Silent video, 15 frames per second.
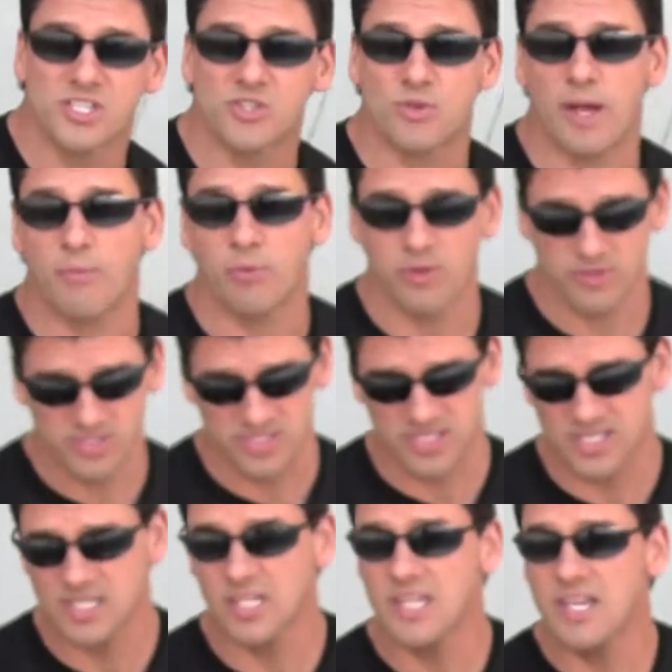strap, whether it's the
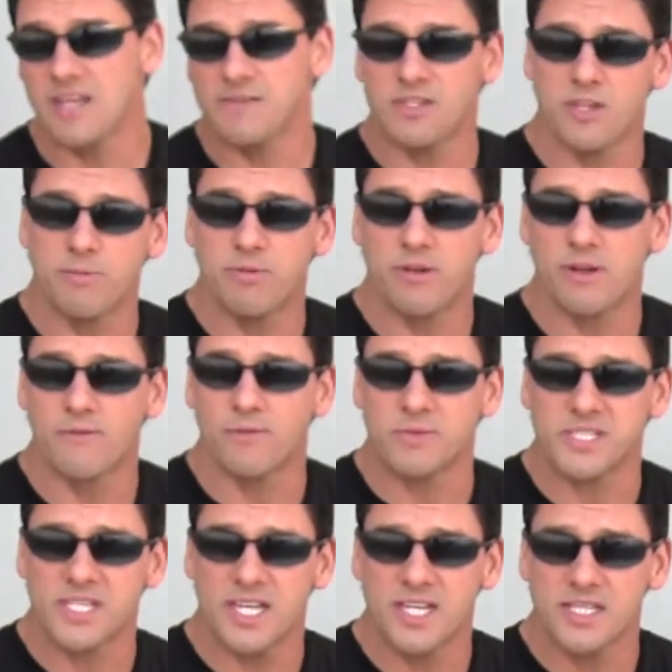sleeves that you put on from
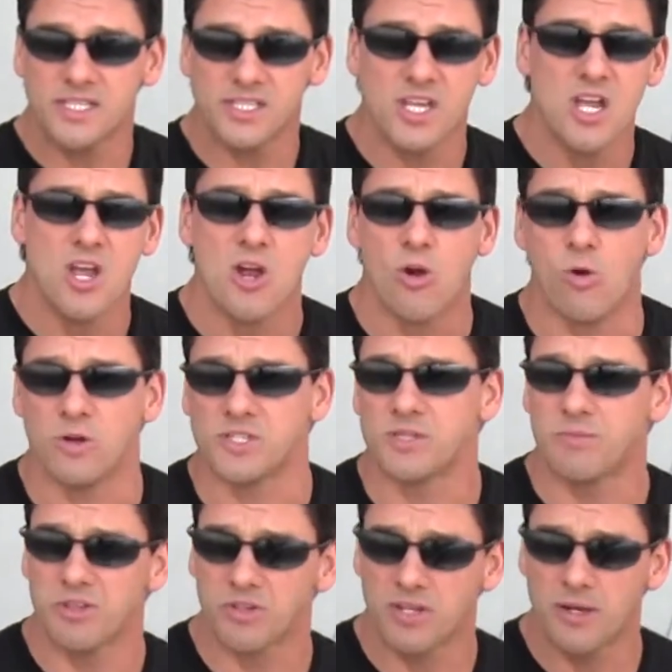Skins or
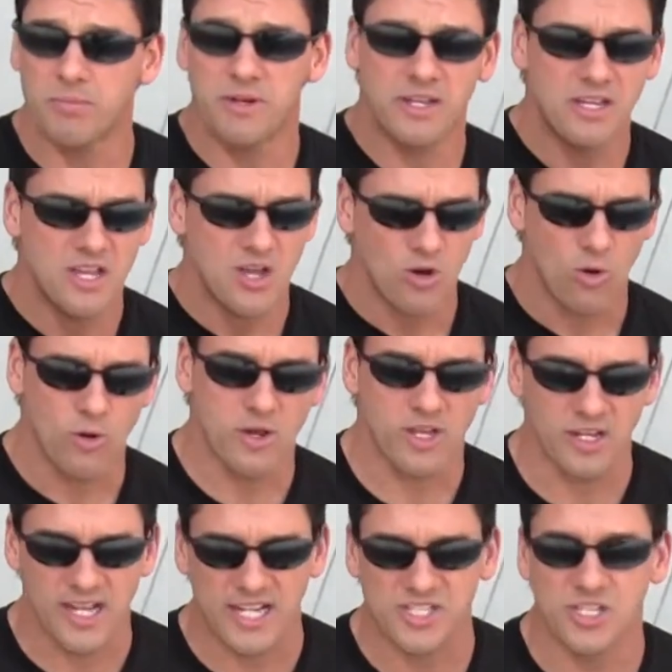some other company, or you
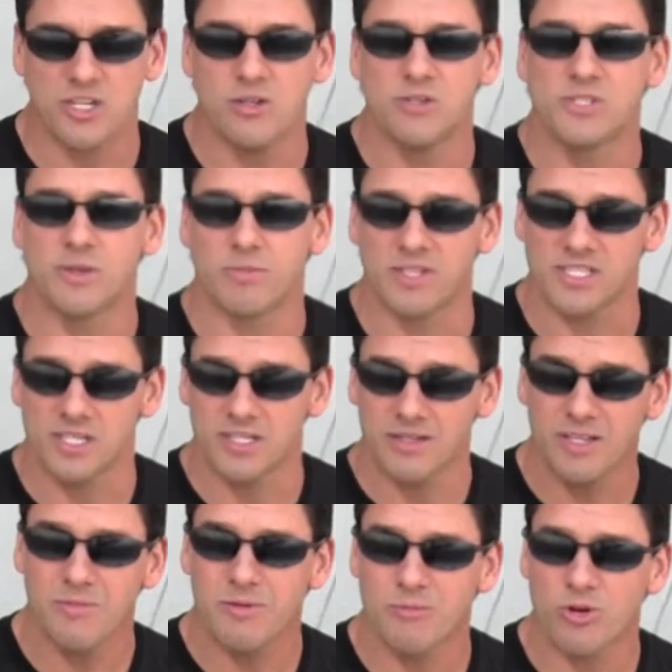can actually use something that's a
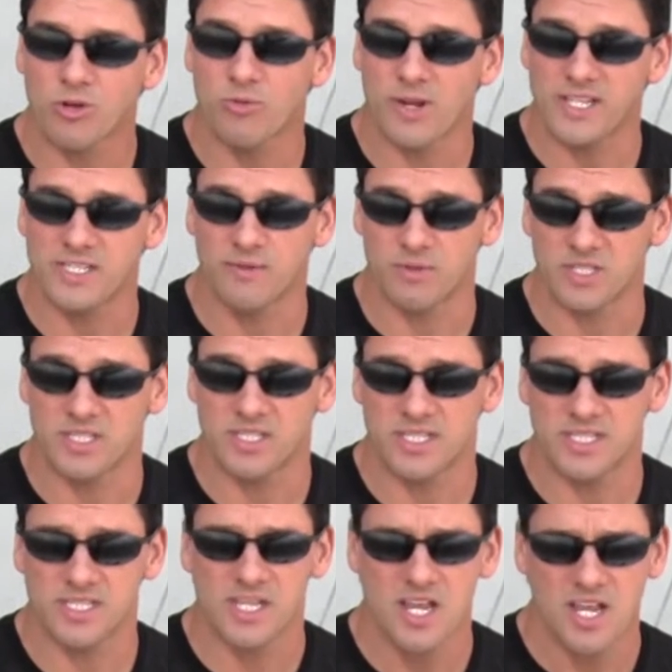little bit more aggressive, which is
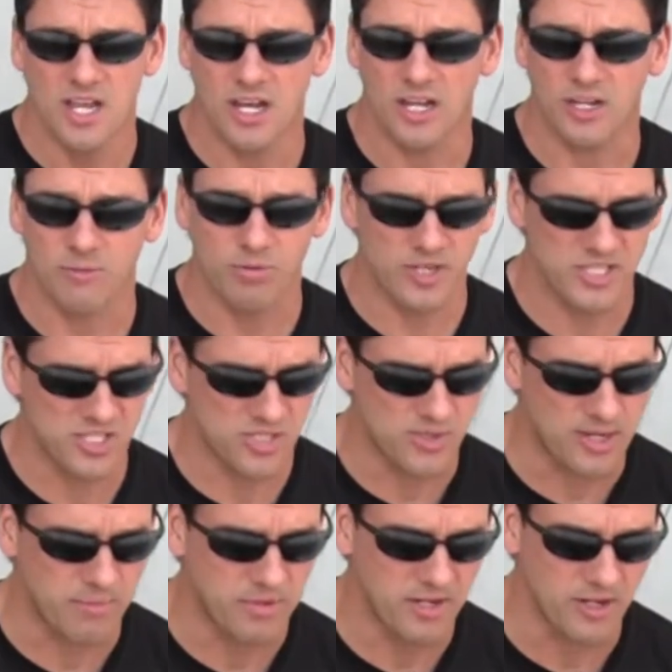this compression
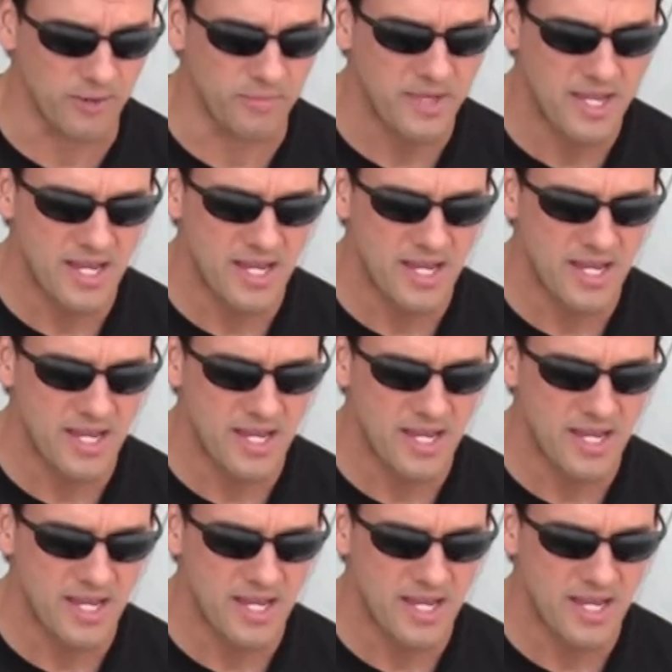strap here.